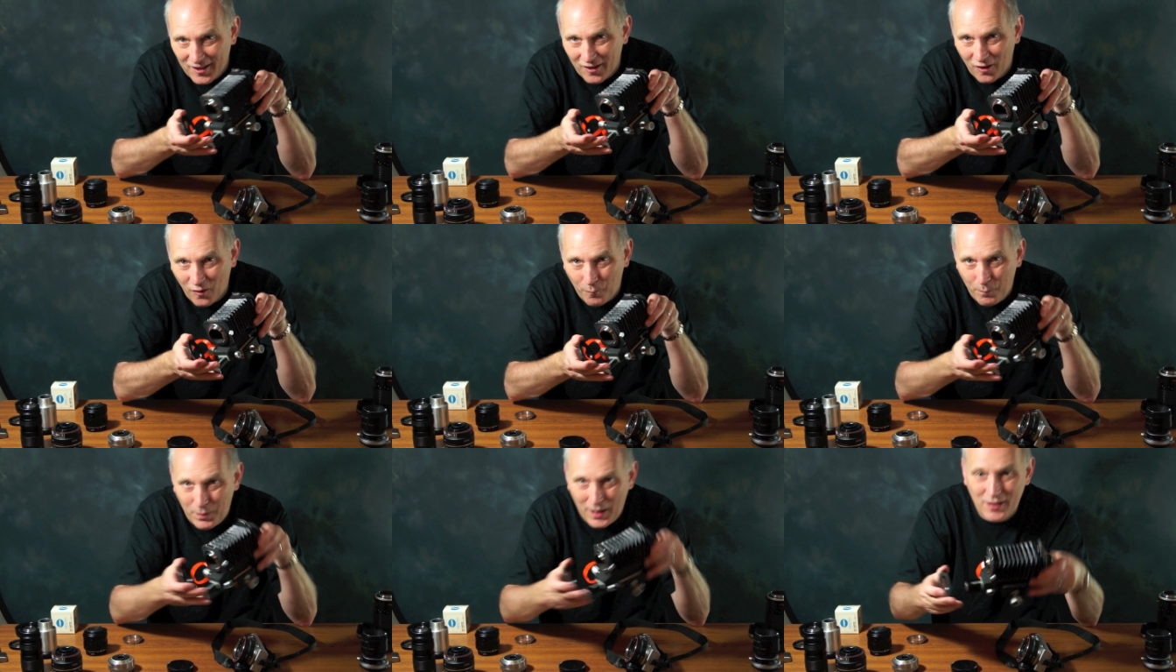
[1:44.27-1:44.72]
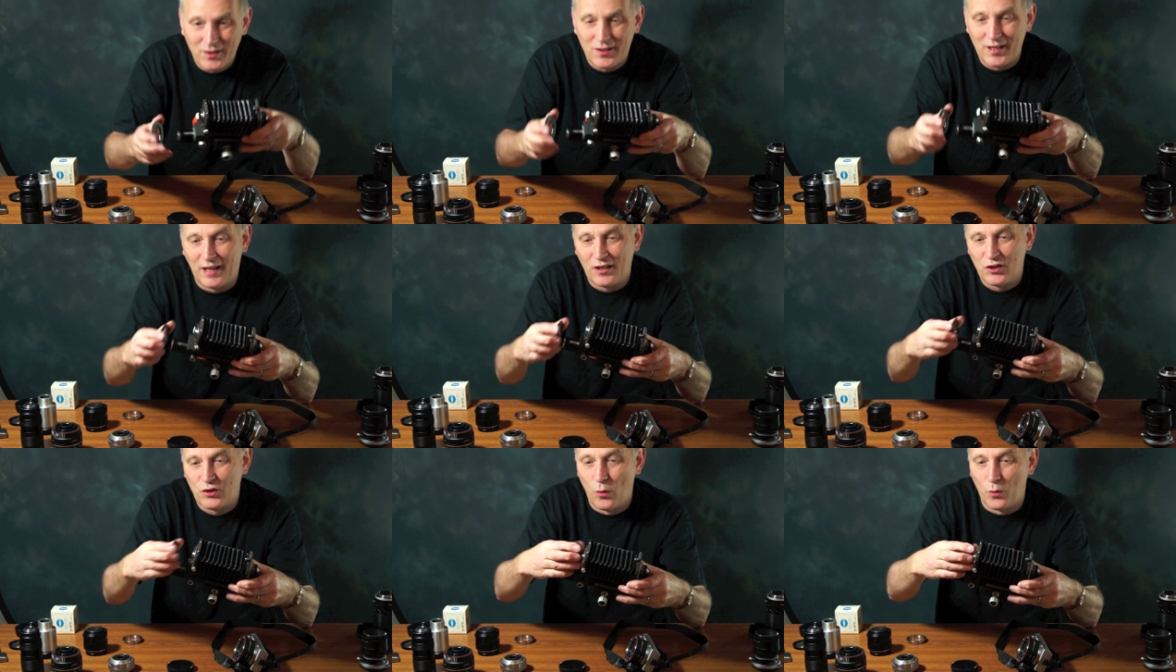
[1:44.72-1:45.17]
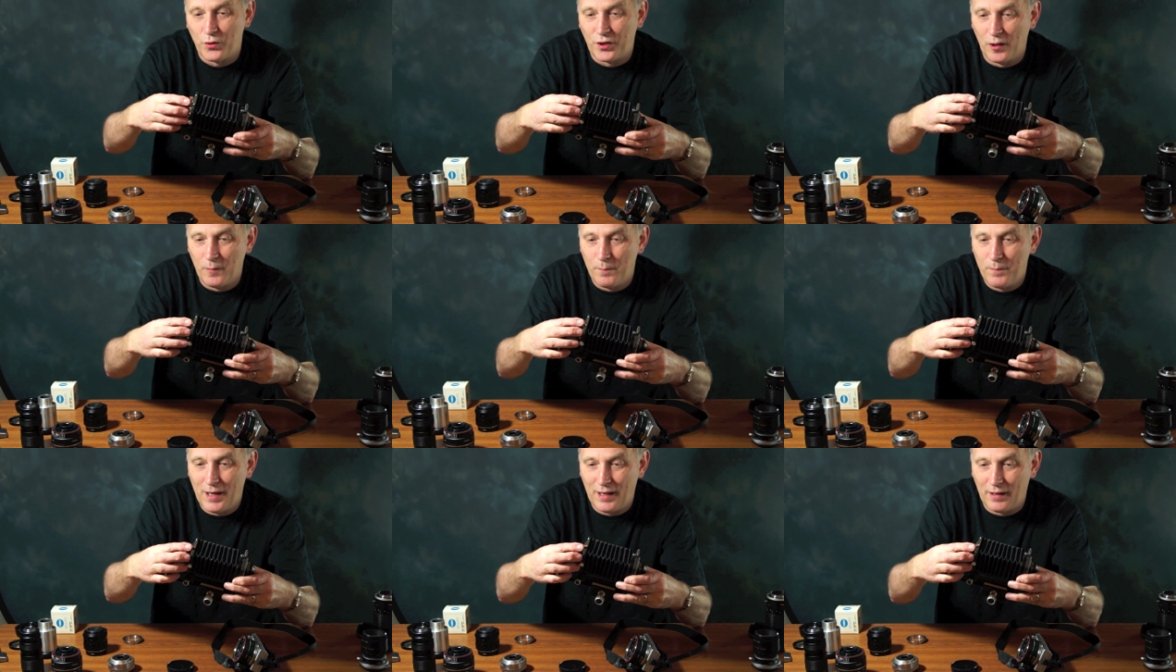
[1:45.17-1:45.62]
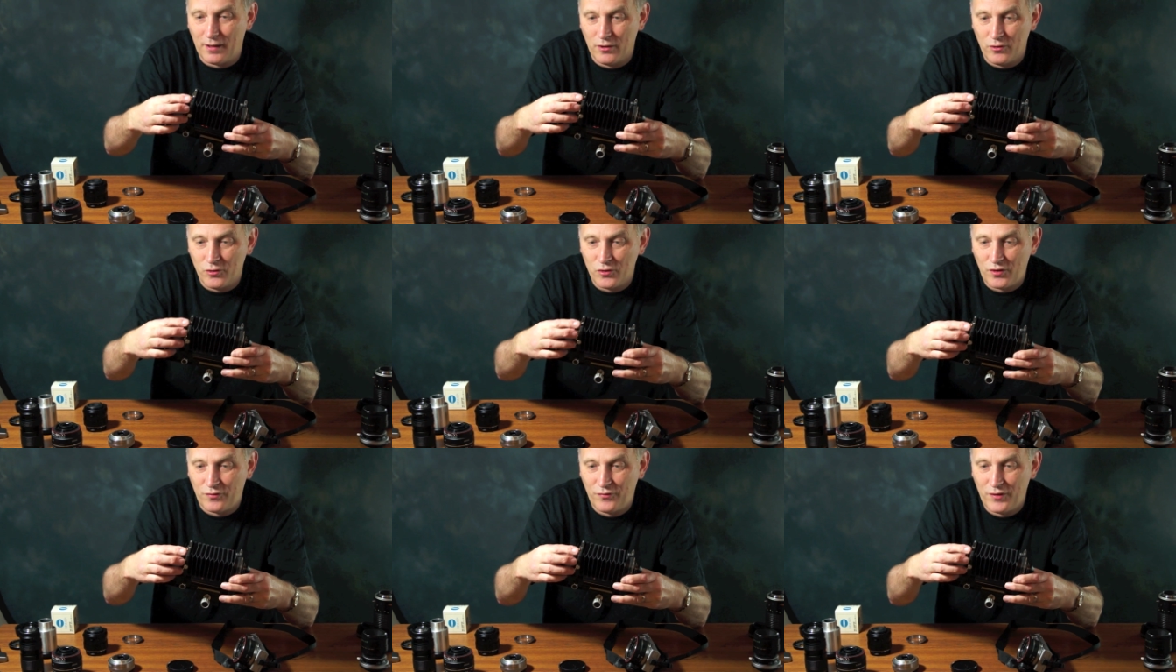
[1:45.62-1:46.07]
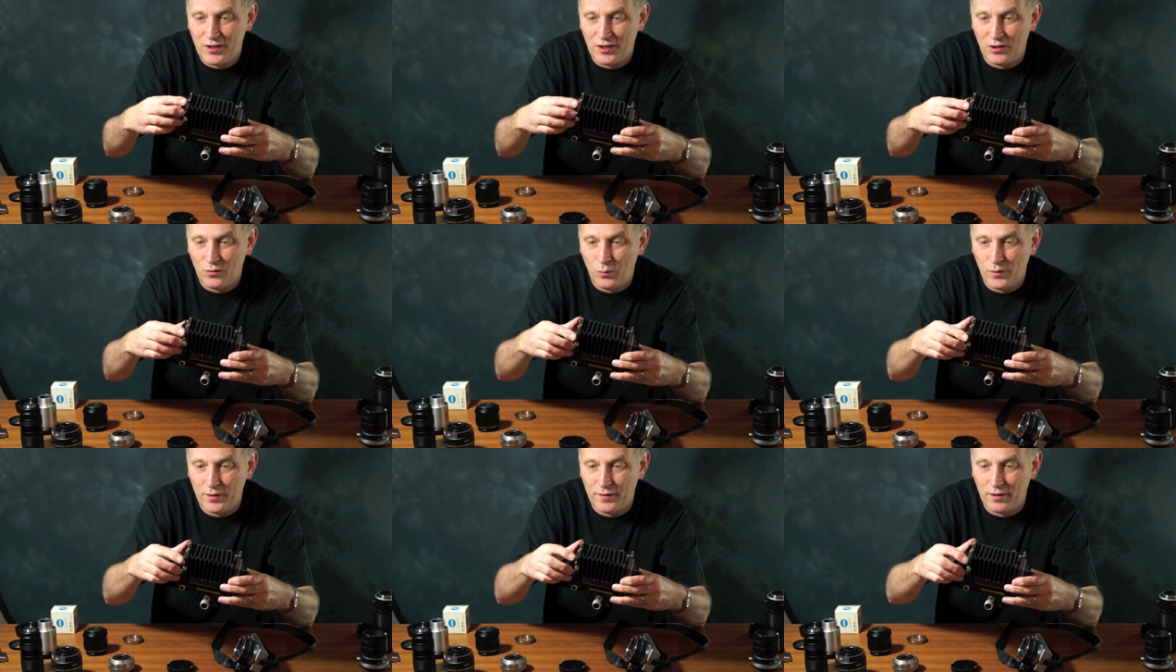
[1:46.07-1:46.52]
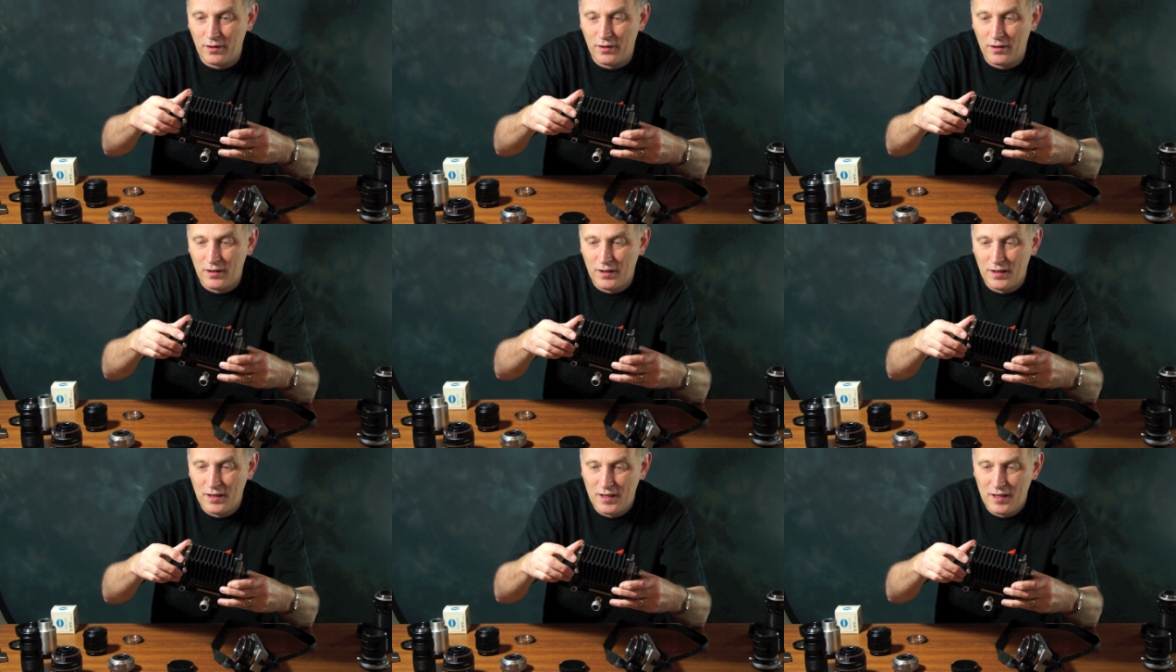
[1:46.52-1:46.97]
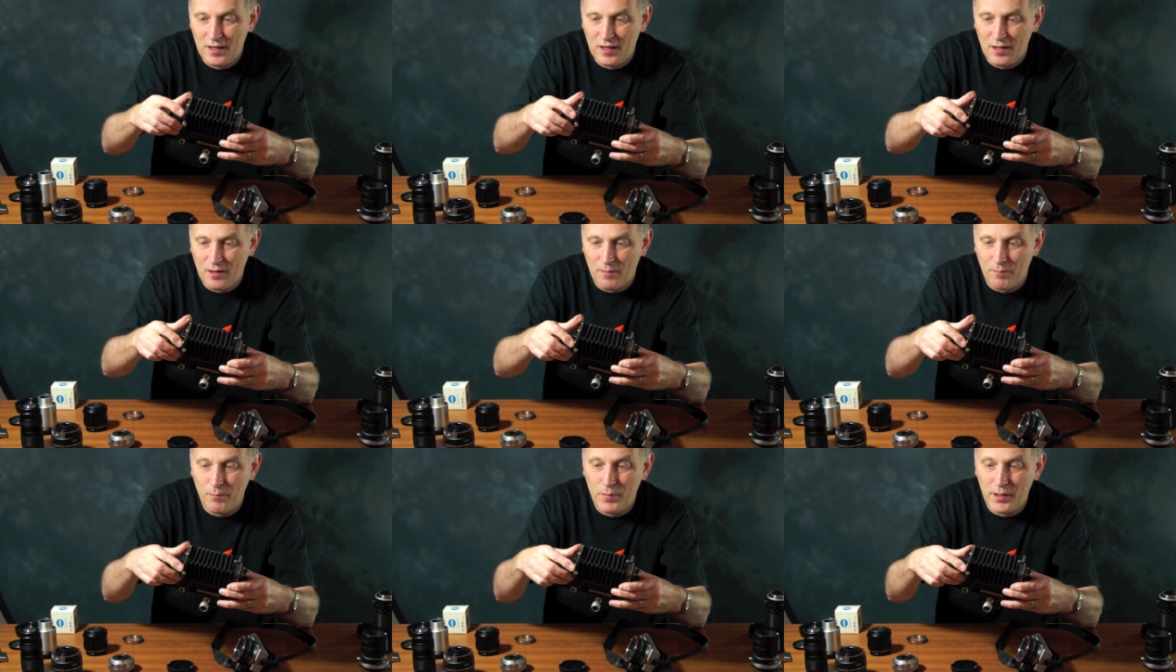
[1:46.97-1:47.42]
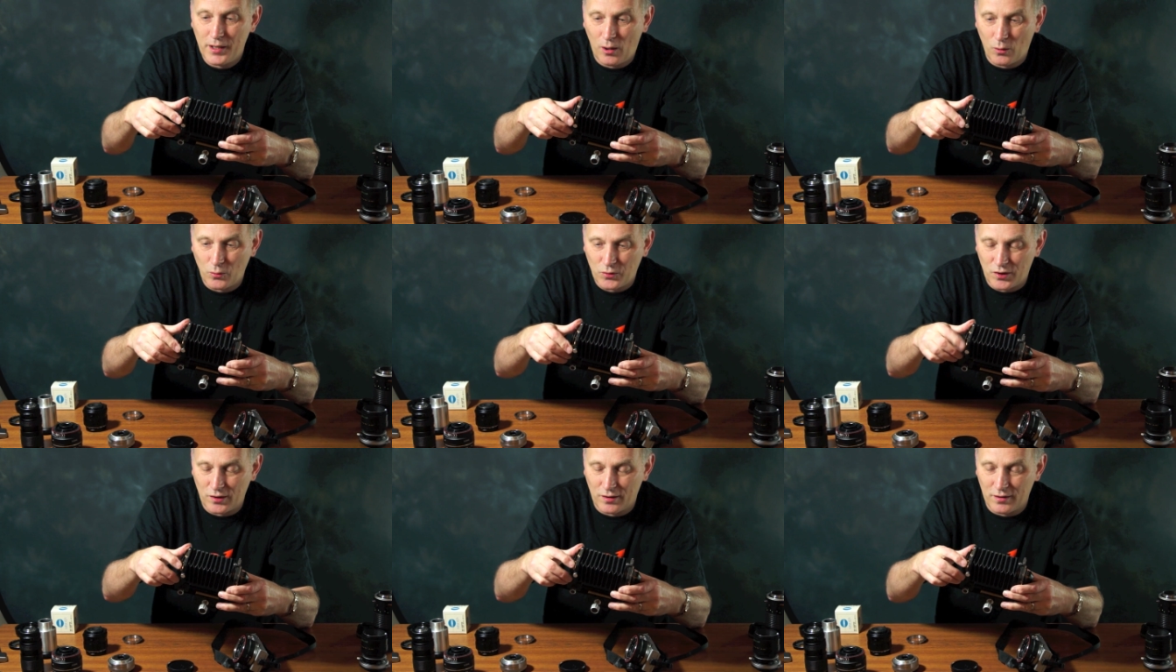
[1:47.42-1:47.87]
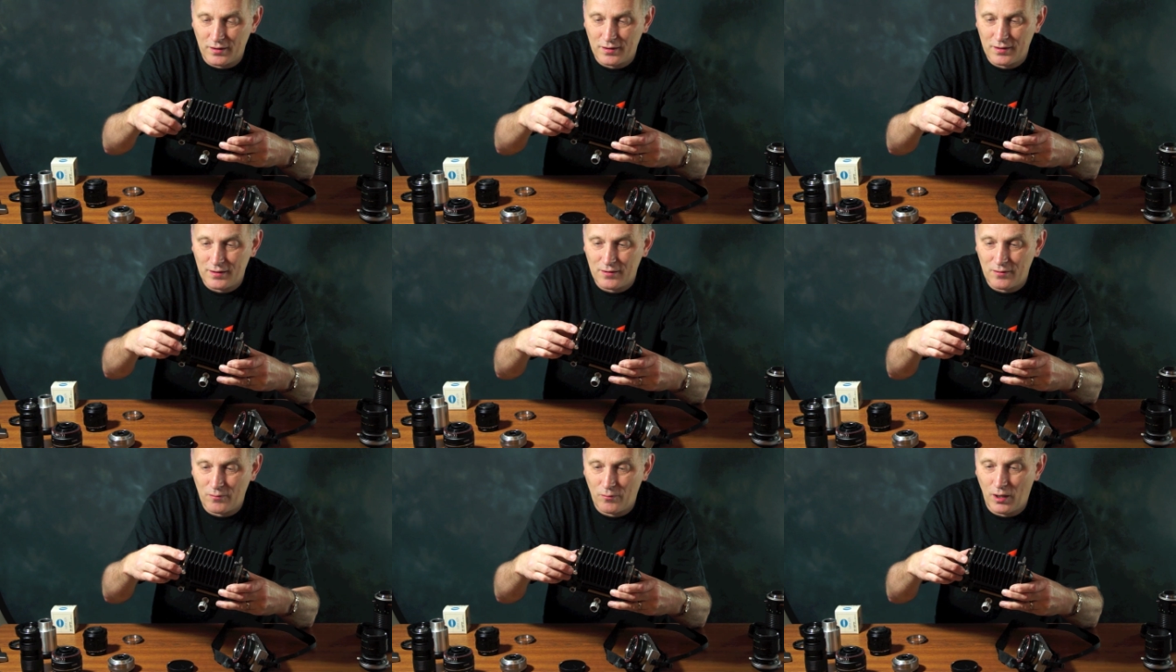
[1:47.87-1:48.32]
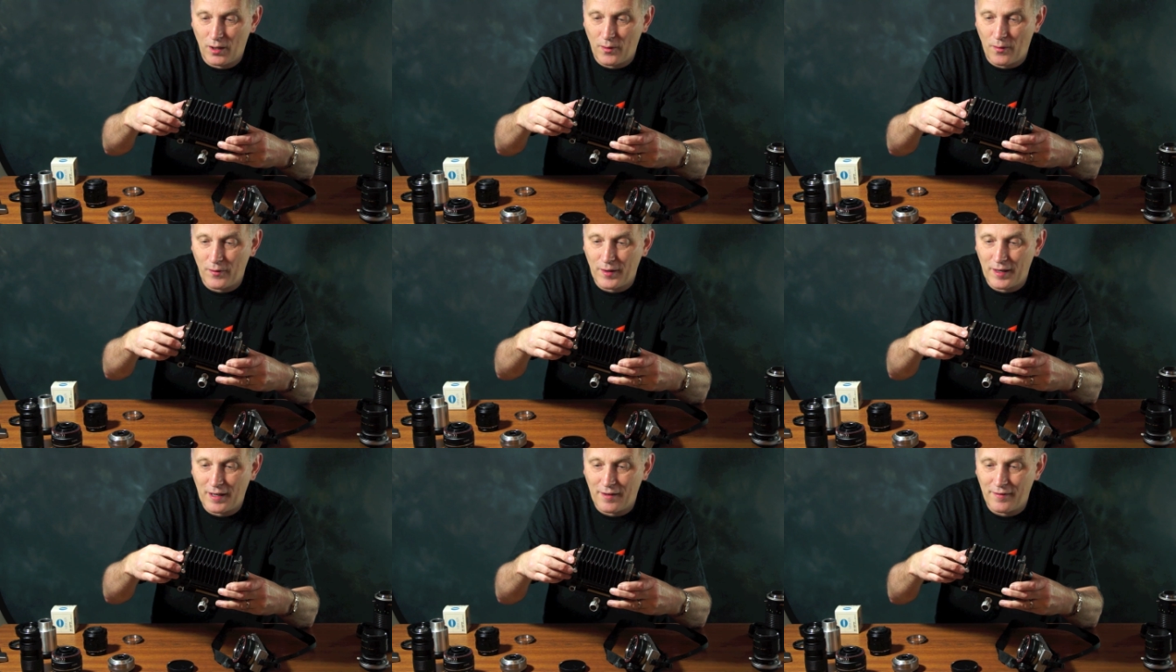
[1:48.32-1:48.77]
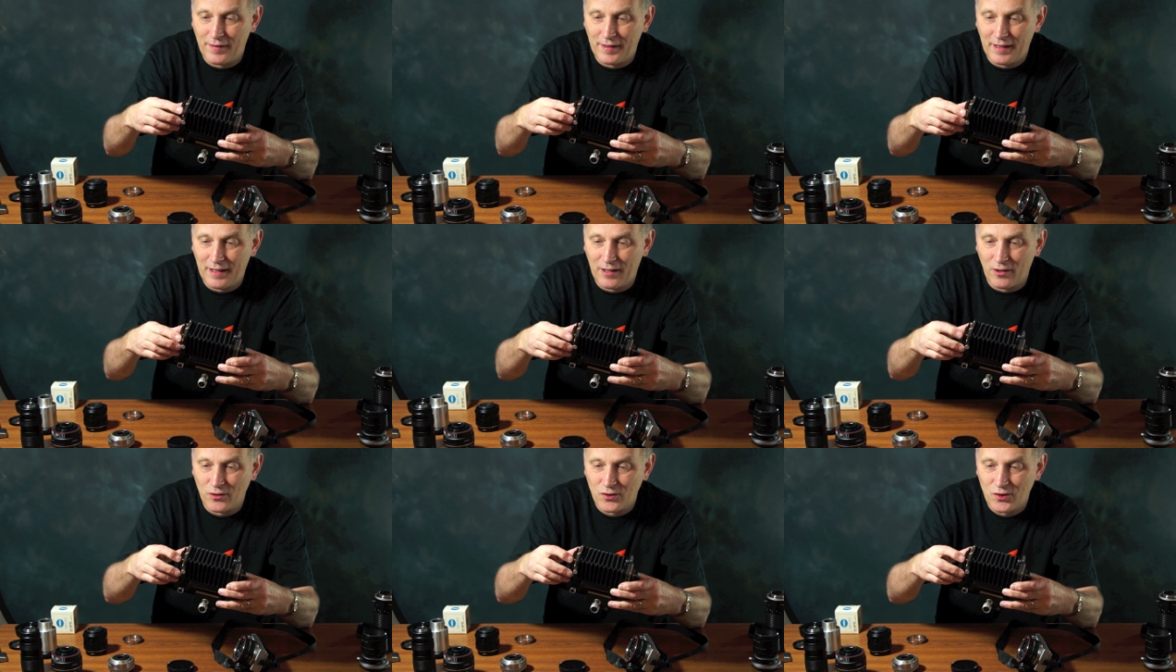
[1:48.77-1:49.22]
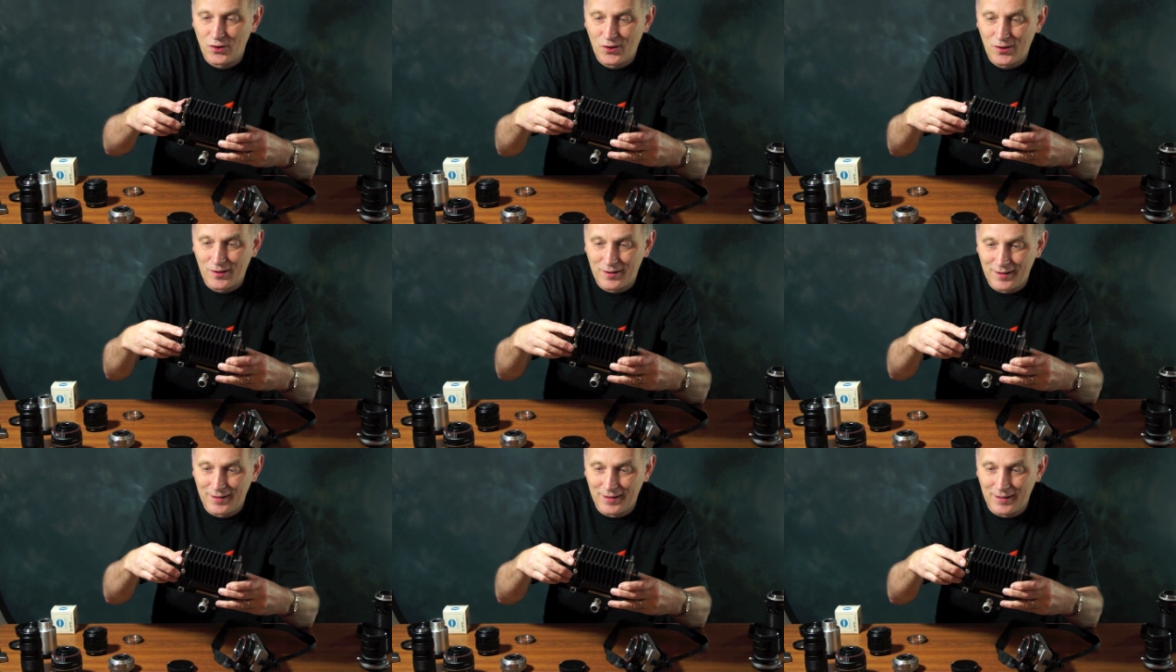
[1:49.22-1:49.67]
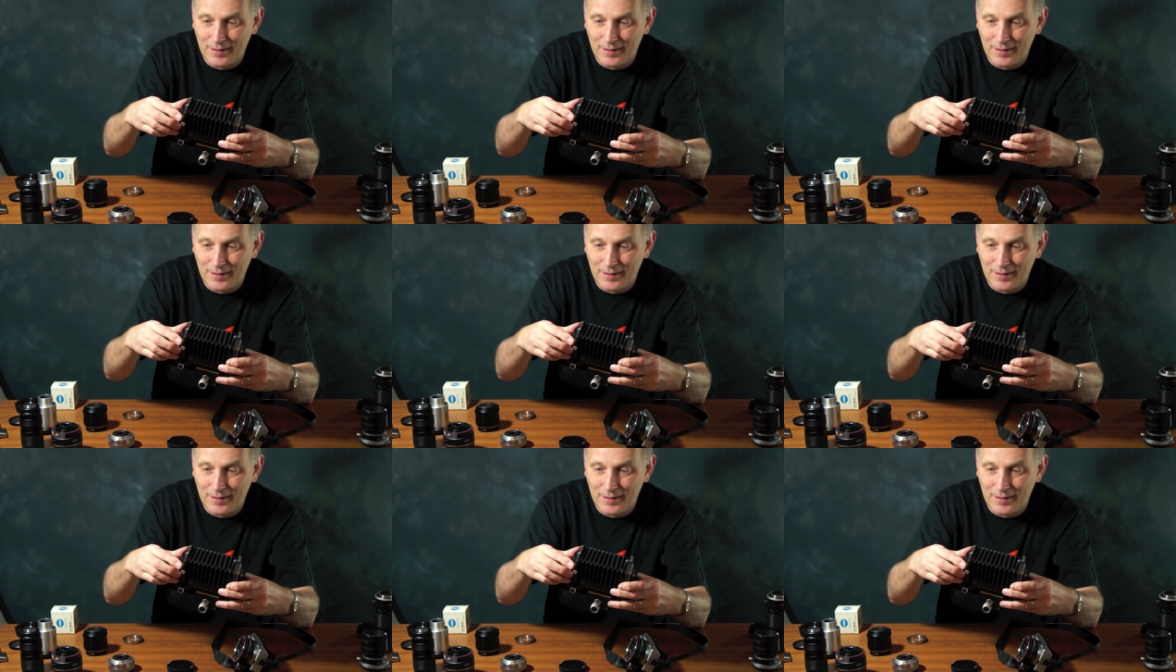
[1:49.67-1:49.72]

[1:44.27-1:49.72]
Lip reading: of Pentax Auto Bellows fitted with a Minolta rather than anything else